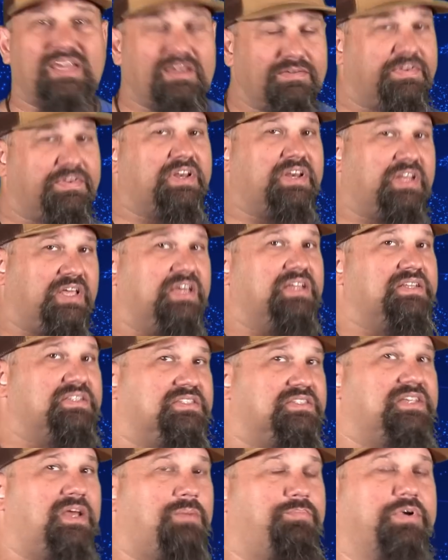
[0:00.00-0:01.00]
even in
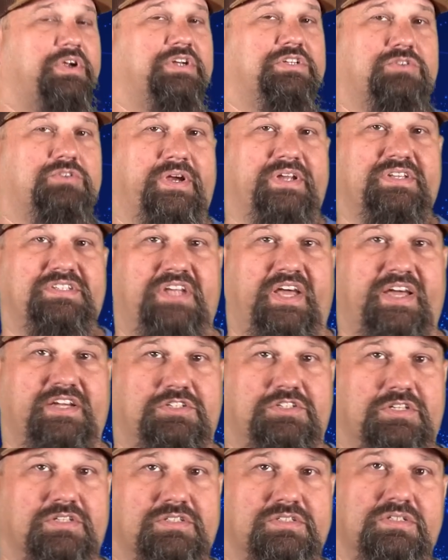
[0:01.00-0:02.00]
separate
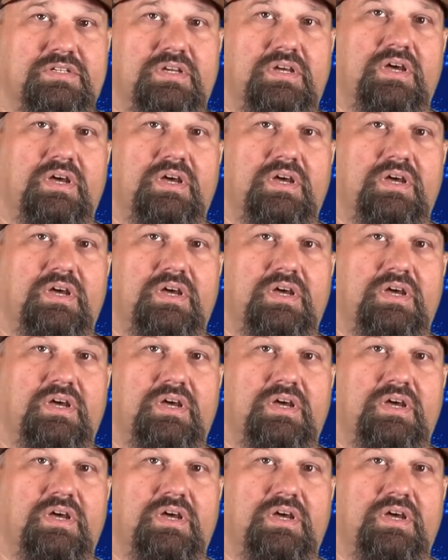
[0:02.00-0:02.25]
transactions.